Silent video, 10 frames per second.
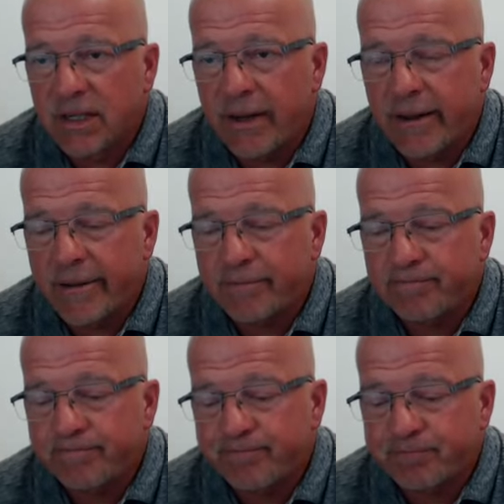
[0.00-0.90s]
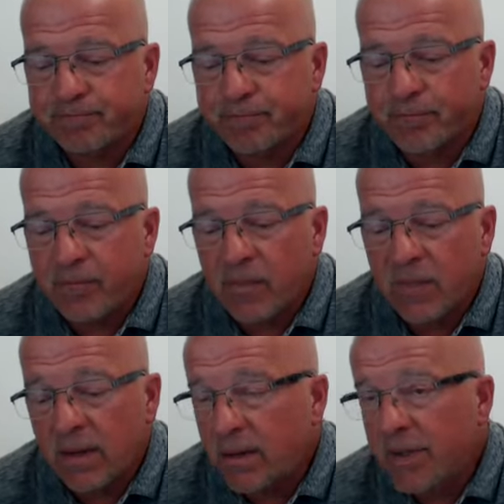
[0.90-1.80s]
Um,
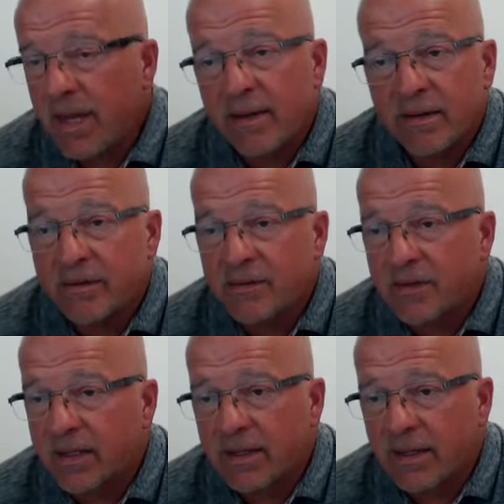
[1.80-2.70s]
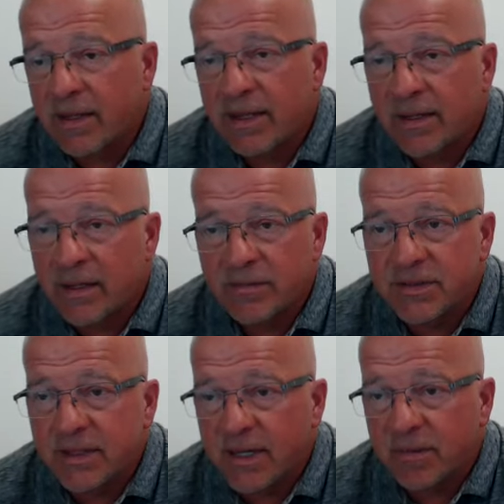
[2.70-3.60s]
yeah it's again it
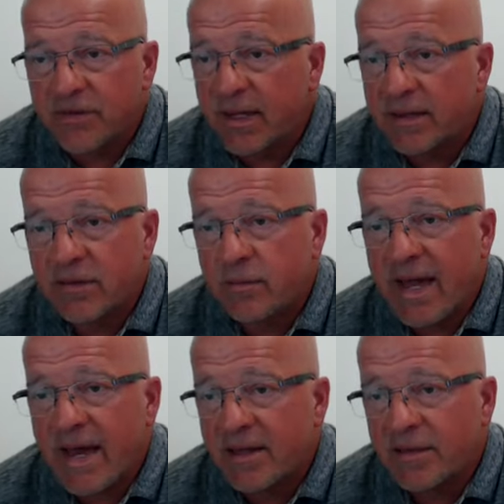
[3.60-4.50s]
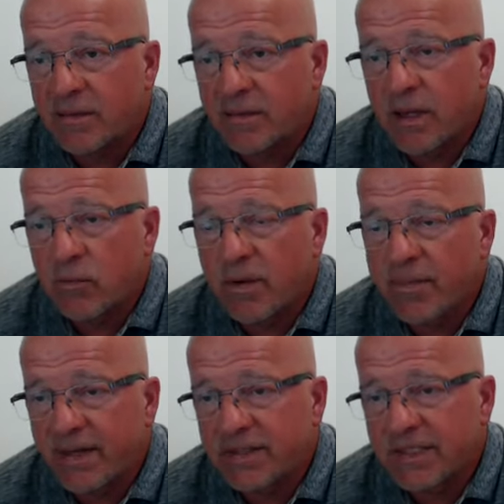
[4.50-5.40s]
comes it comes down to the math and, and what
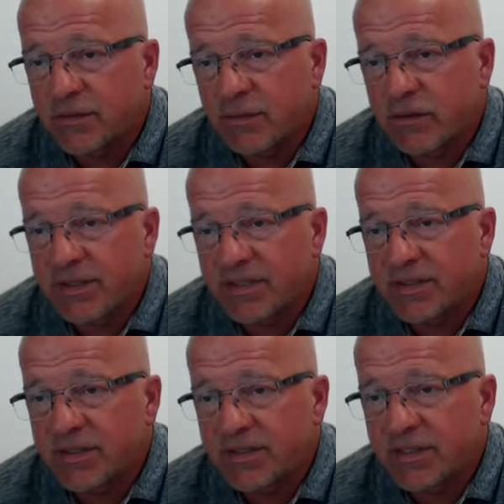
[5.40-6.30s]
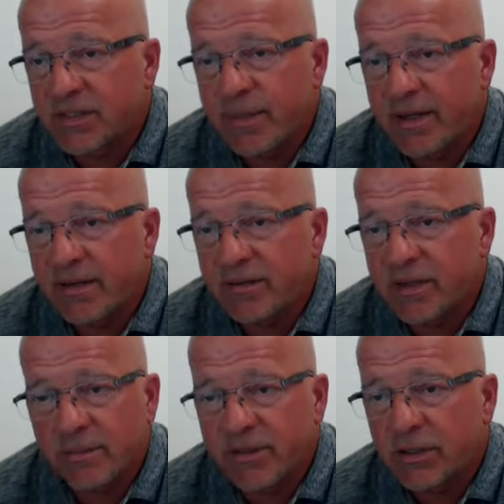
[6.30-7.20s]
makes sense for the business to spend
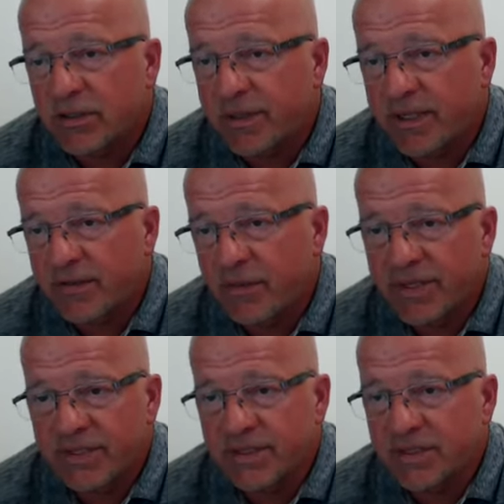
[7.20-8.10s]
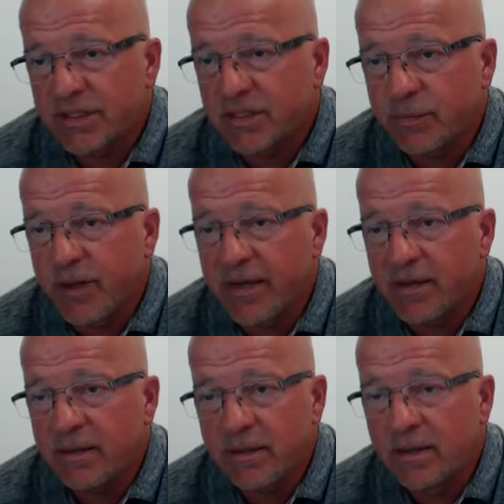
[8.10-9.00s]
because i mean ultimately it's the business that's
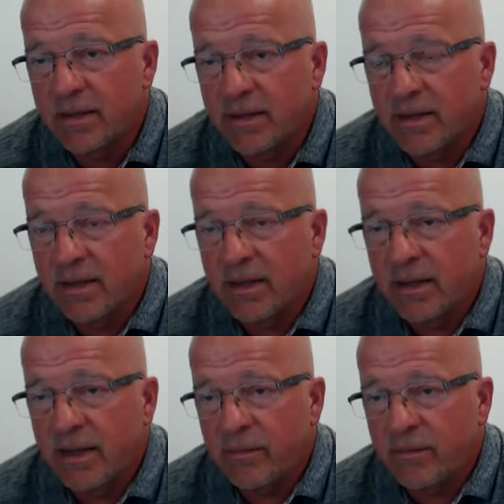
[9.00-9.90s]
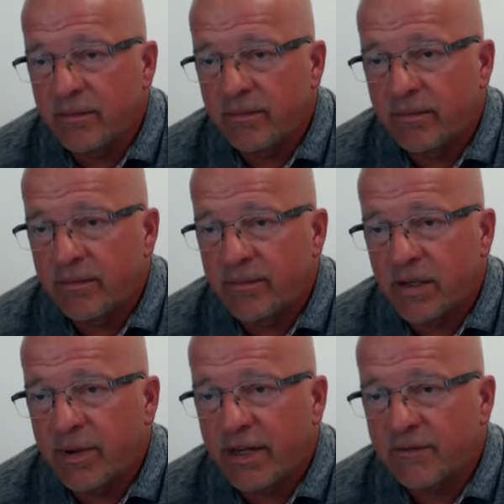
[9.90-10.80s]
paying uh, you
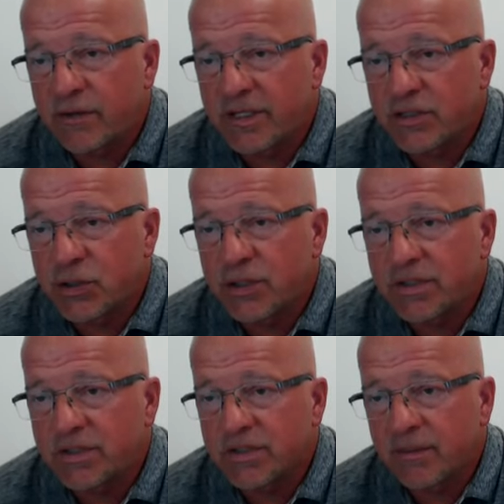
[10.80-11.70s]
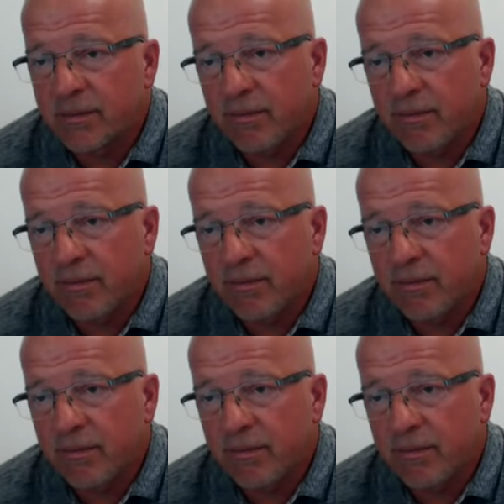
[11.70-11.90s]
know paying for the insurance